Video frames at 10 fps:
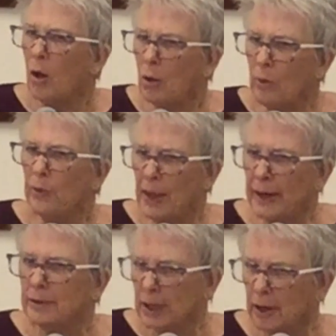Hold
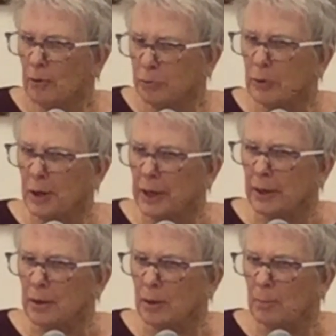that
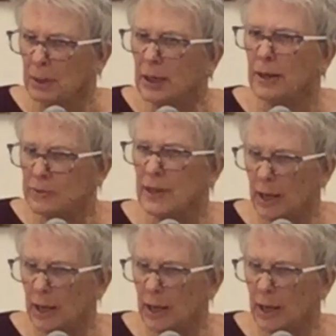carefully, because